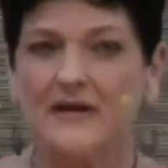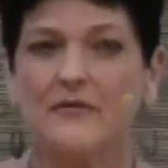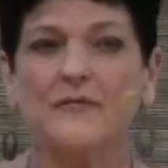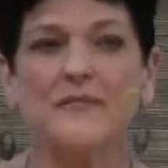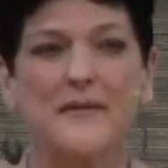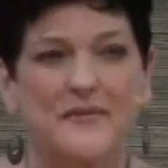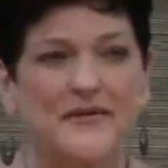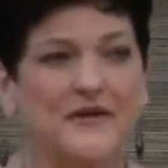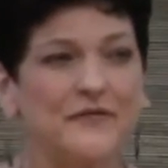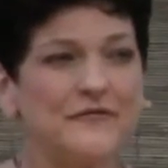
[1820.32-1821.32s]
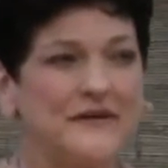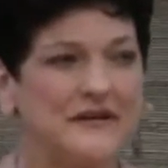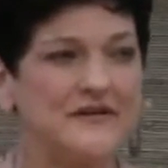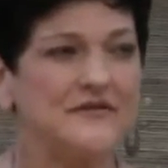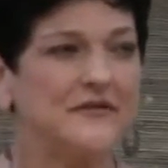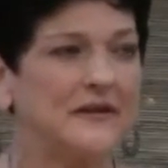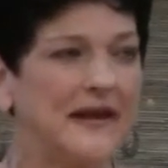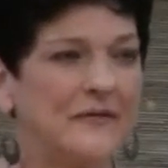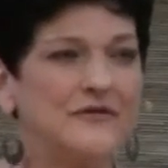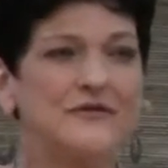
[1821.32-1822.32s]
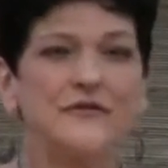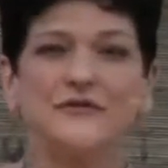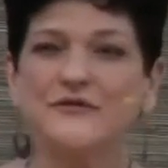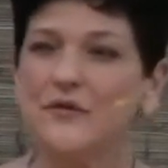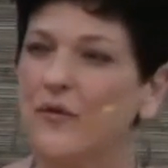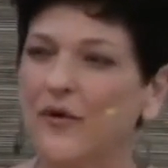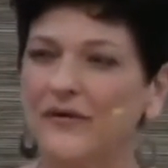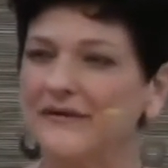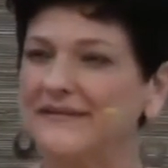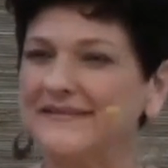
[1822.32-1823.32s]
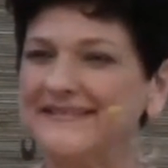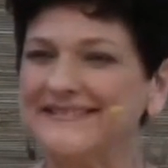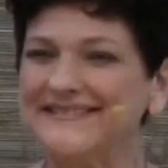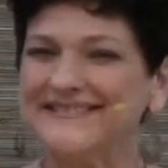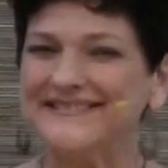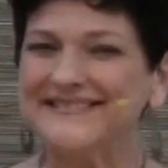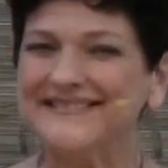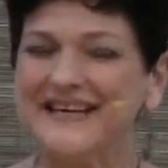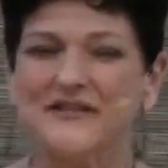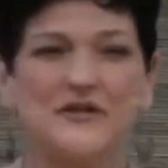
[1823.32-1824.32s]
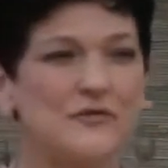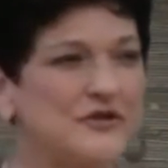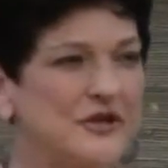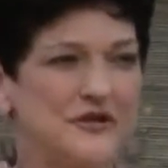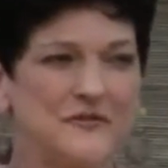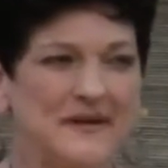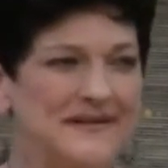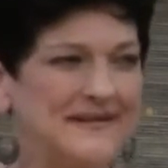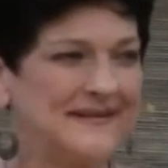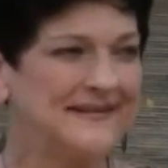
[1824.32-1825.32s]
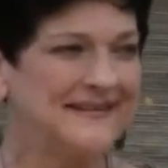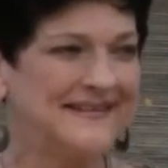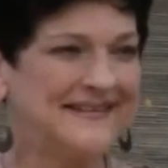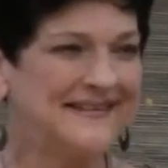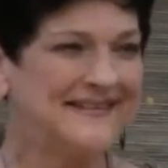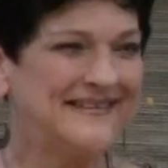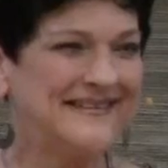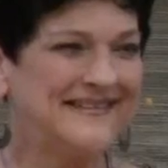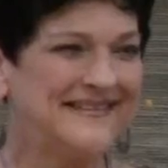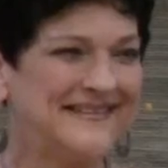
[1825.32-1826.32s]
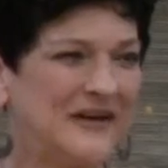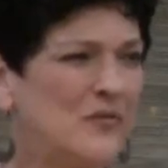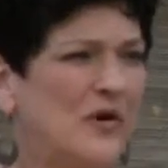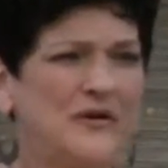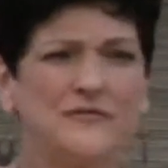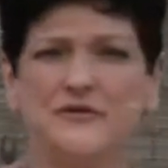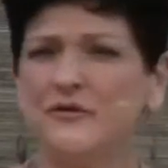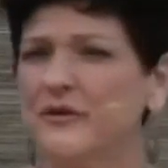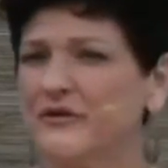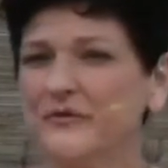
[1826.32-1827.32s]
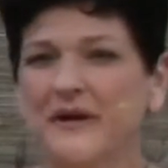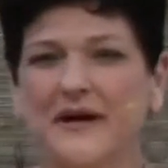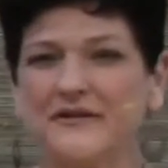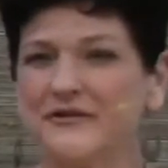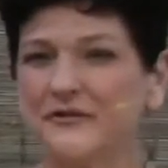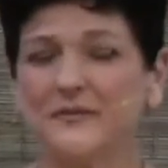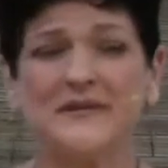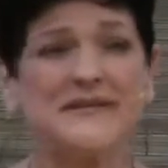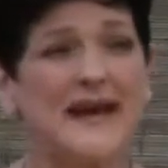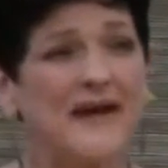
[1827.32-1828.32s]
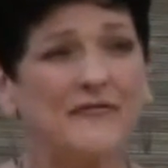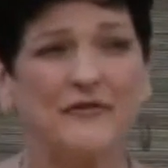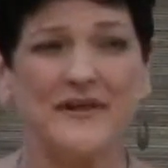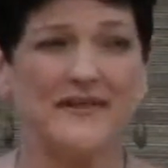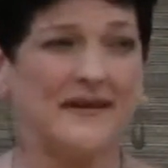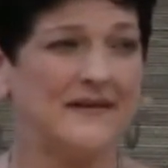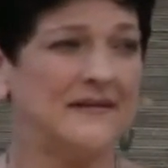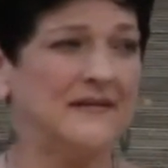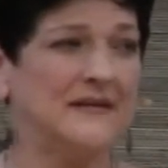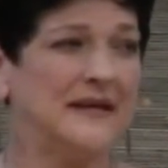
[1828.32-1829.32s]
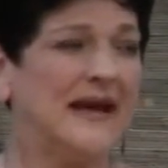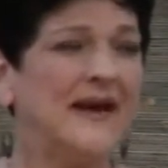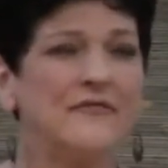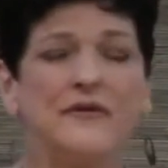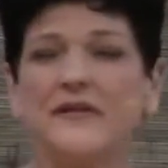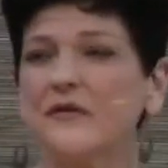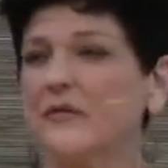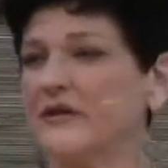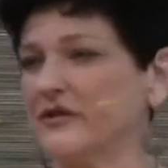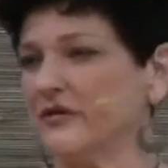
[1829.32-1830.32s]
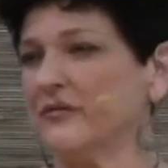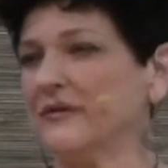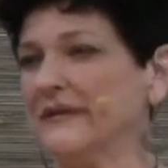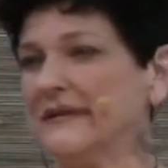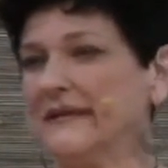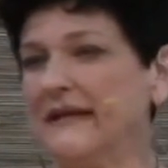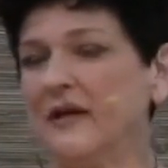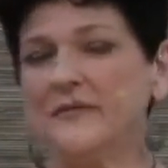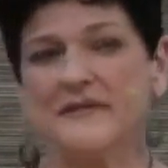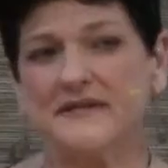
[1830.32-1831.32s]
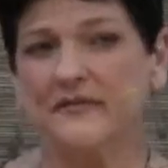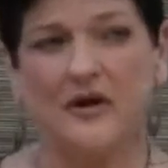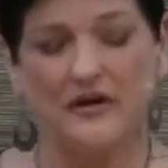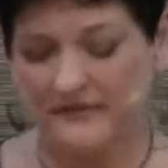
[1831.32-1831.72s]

Remember that your feelings are the language of your soul. It has no judgment on what you do or do not do, because everything we do helps us evolve.